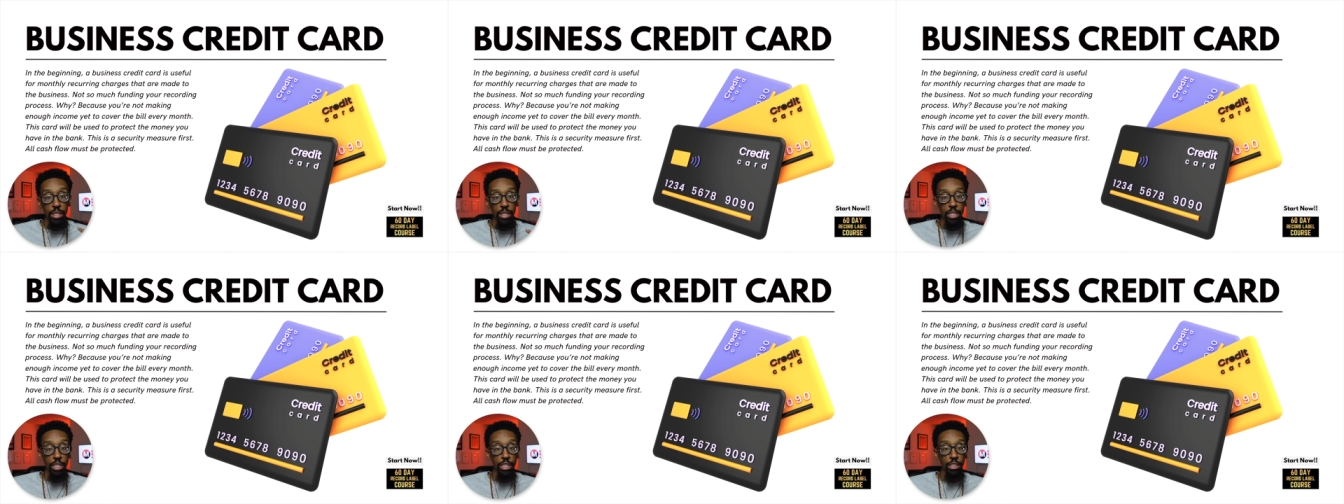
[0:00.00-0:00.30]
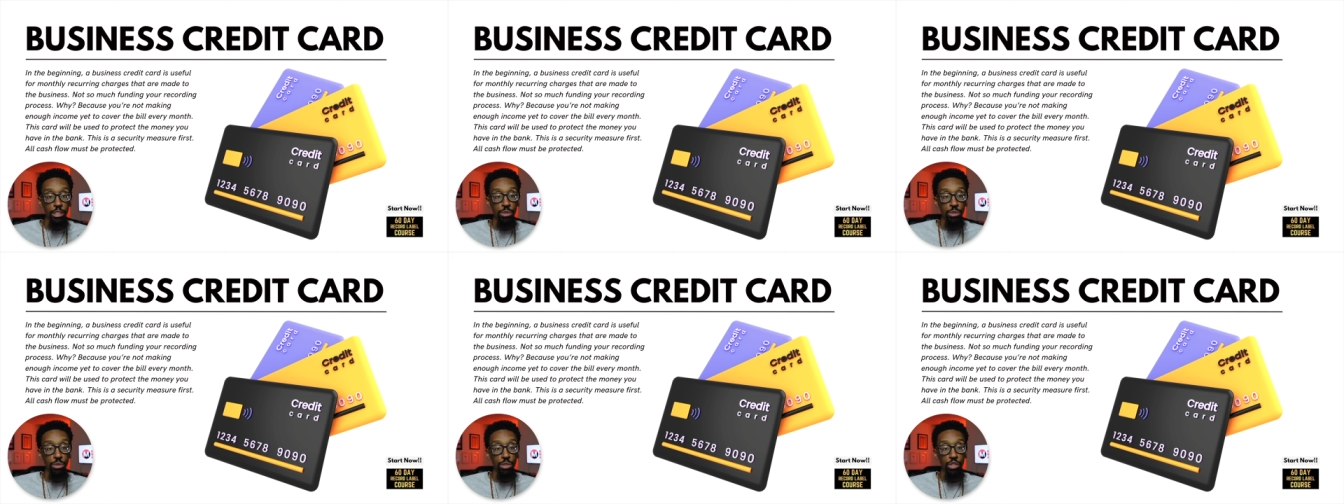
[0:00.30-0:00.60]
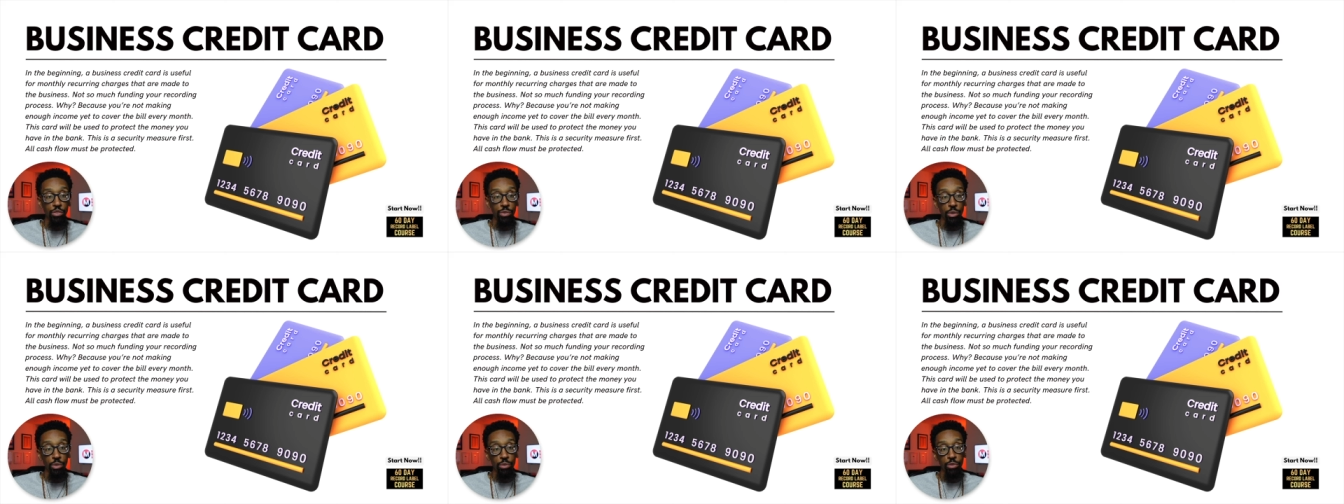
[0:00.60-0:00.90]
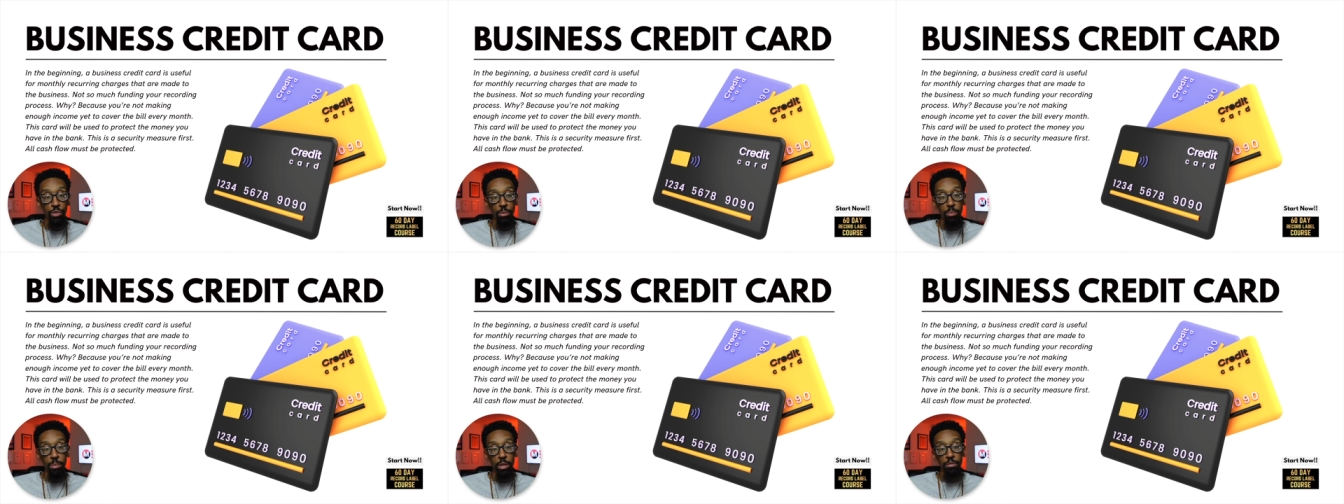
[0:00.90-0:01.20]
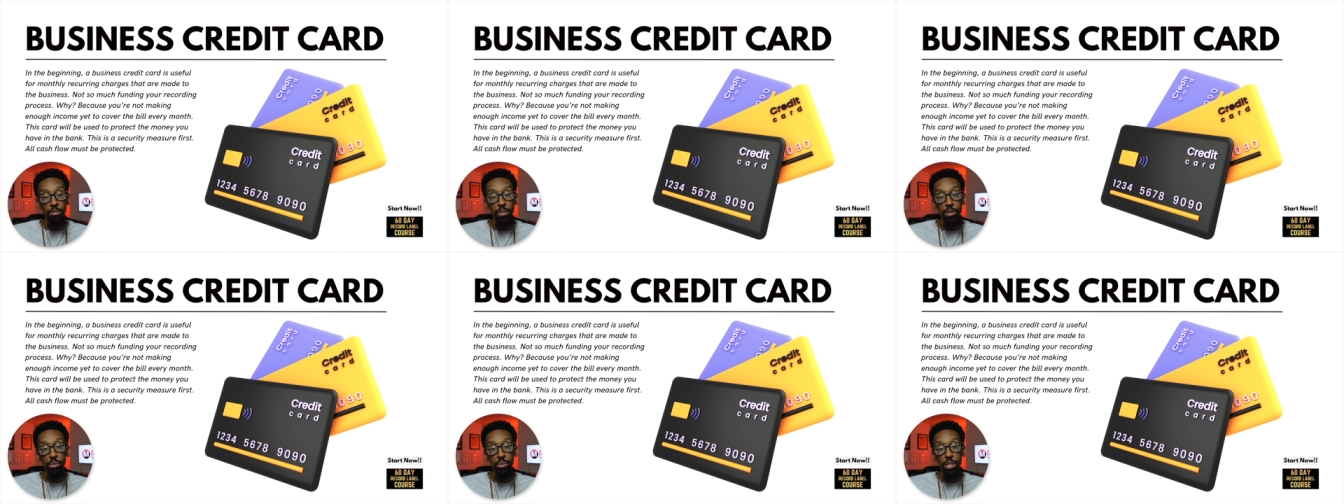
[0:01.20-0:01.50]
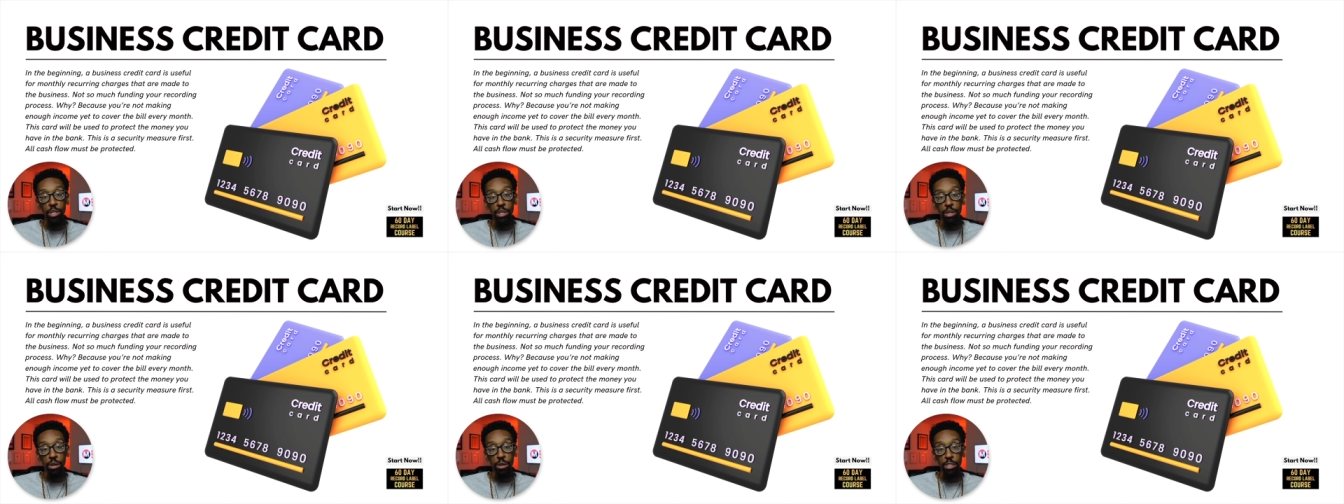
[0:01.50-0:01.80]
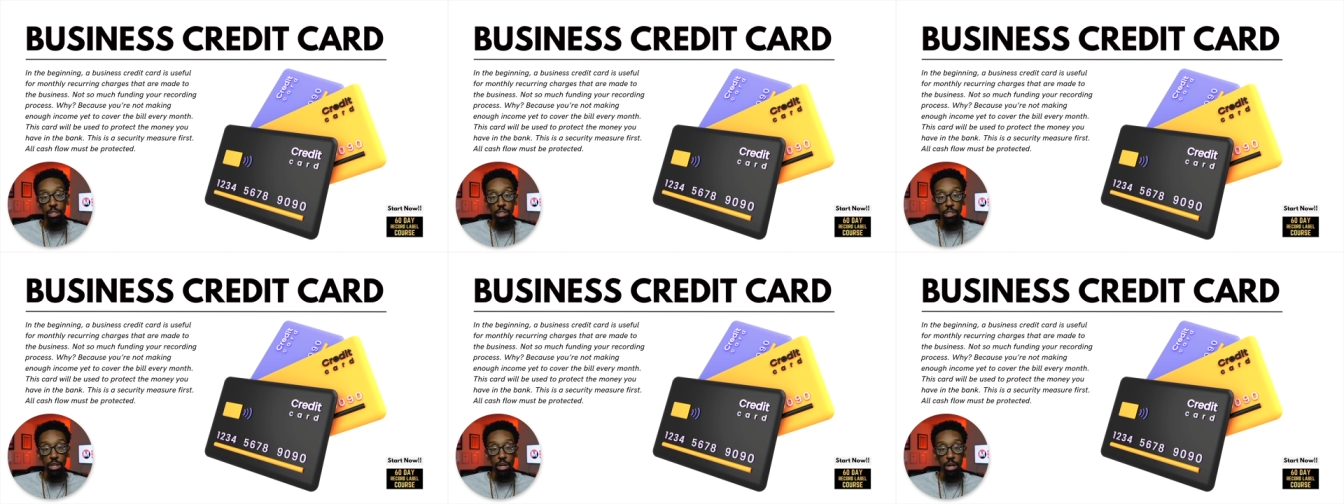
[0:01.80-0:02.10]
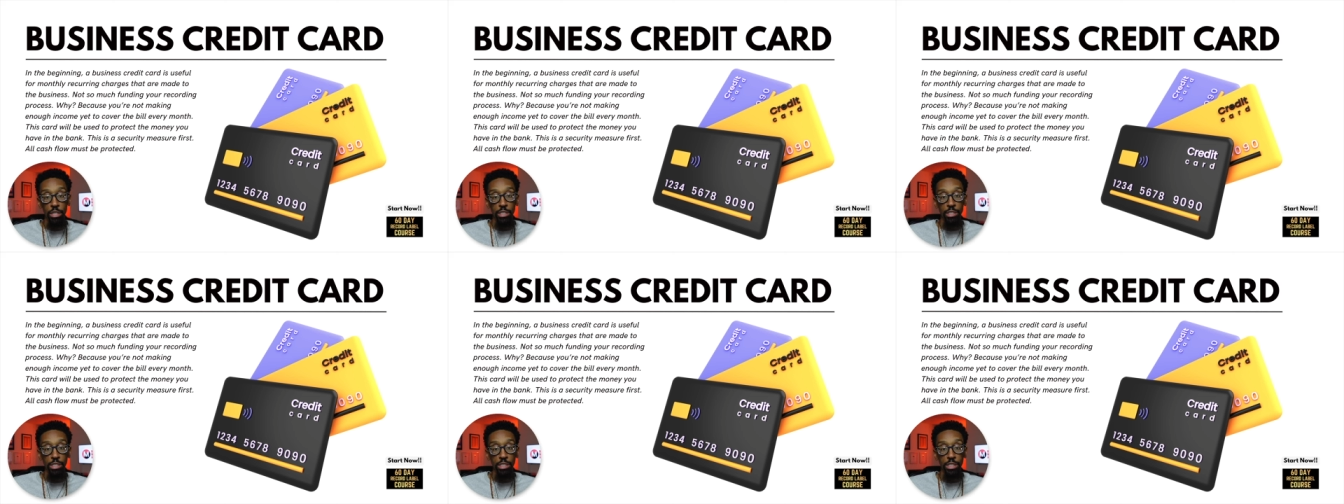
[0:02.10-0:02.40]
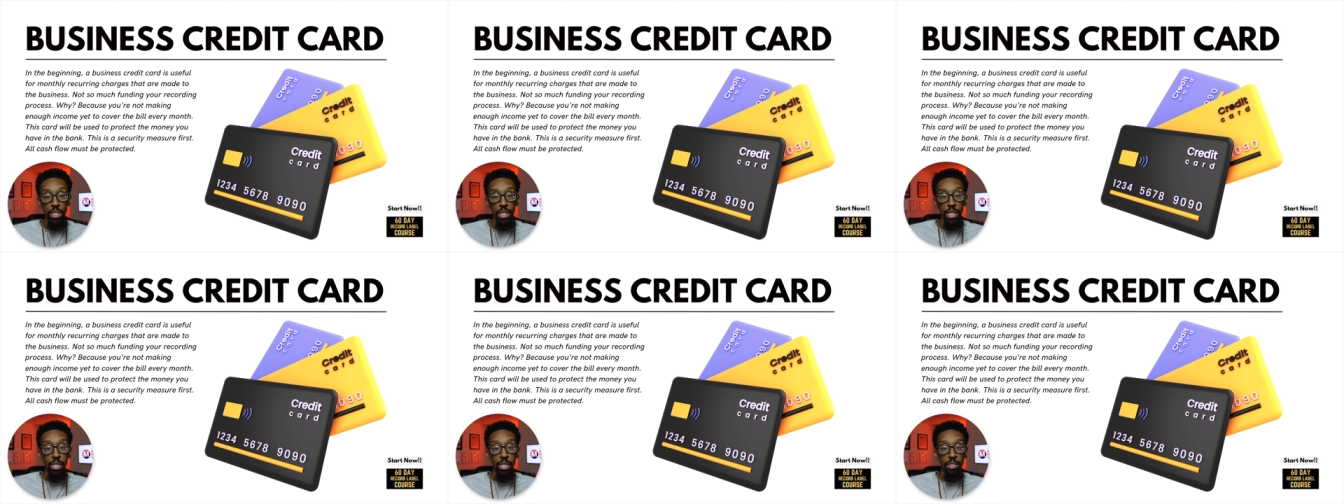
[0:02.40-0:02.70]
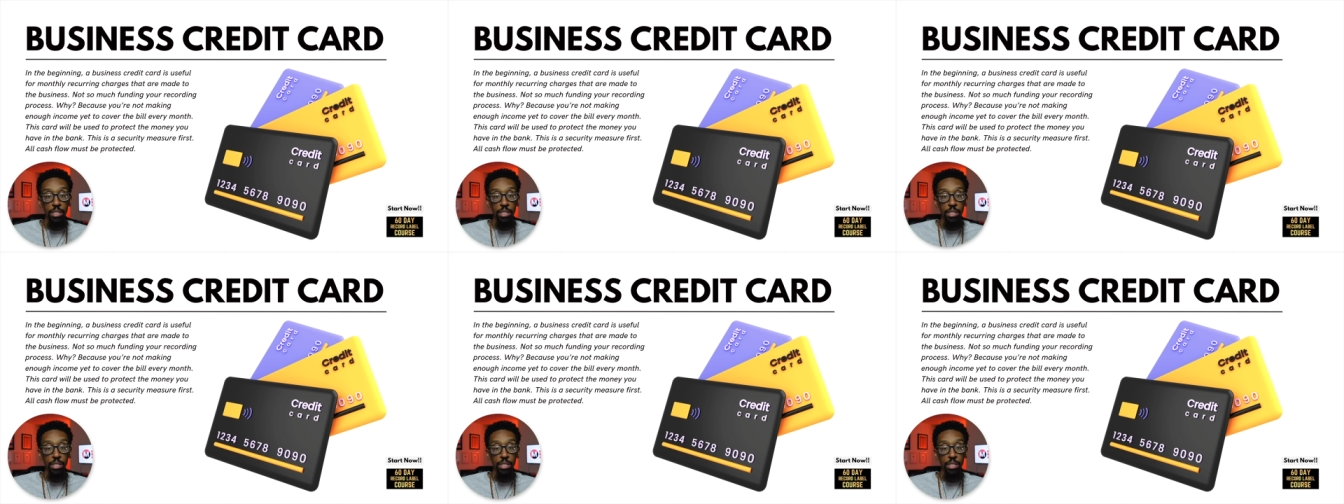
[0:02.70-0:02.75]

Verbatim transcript: is useful for monthly reoccurring charges